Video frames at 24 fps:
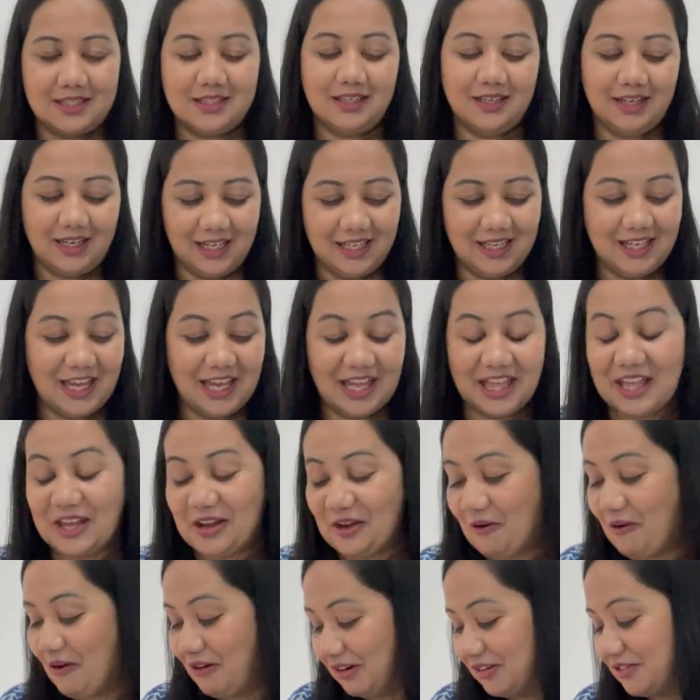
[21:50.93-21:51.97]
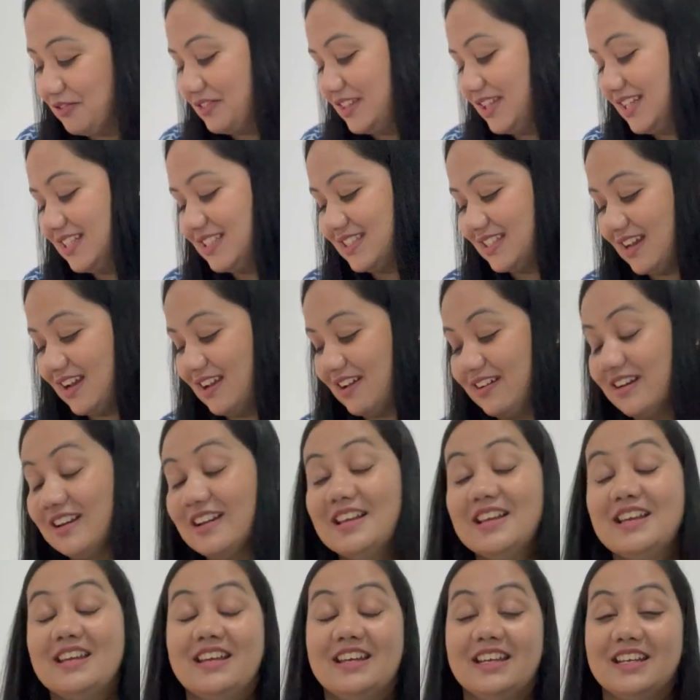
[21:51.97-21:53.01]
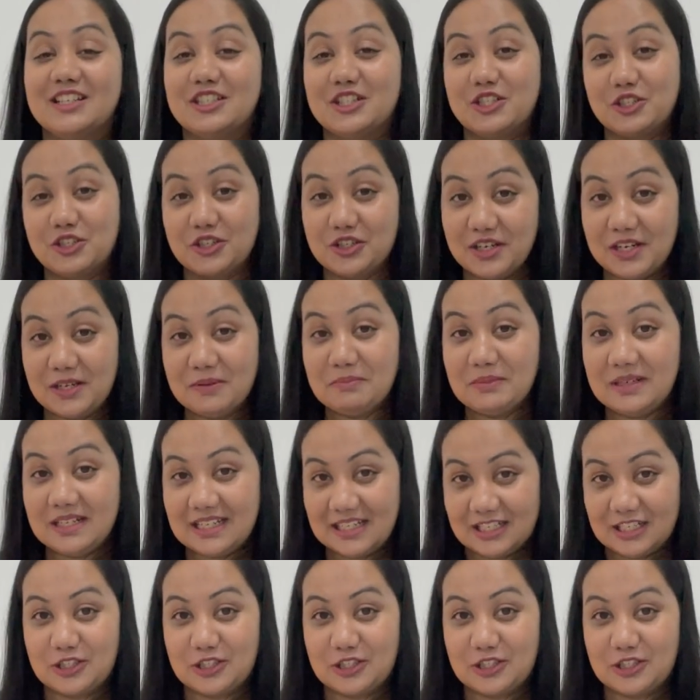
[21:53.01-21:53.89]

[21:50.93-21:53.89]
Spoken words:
SNE all of these are extremely,